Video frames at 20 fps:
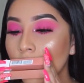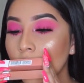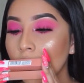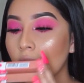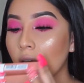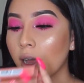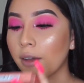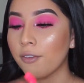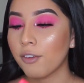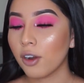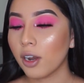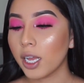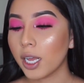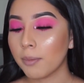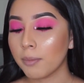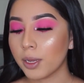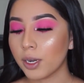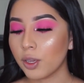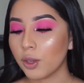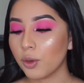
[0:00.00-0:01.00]
I feel like
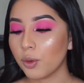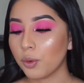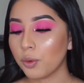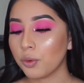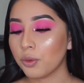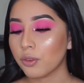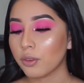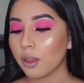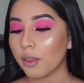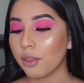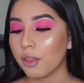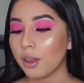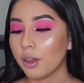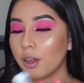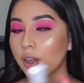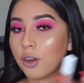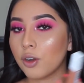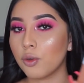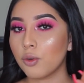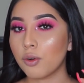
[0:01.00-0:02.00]
I'm gonna use
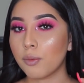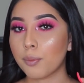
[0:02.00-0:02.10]
the nude